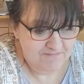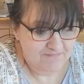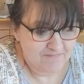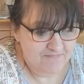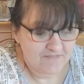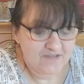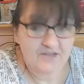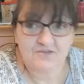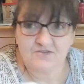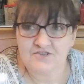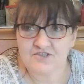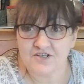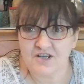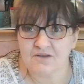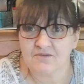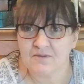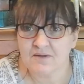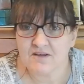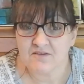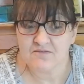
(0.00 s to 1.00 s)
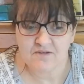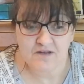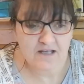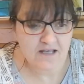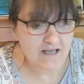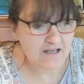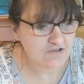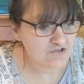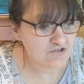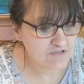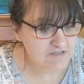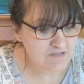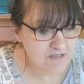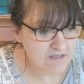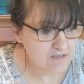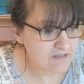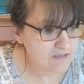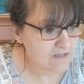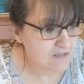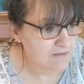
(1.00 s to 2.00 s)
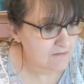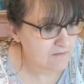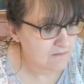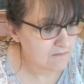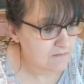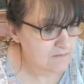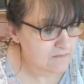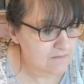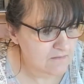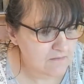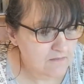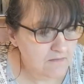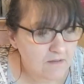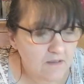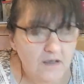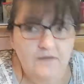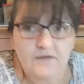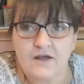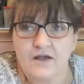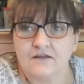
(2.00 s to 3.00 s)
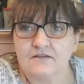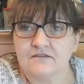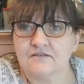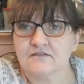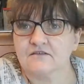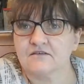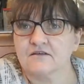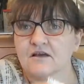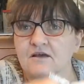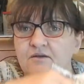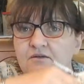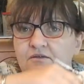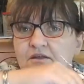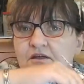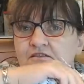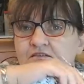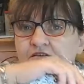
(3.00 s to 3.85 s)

Usually I make a right ash of saying that. And that's, that's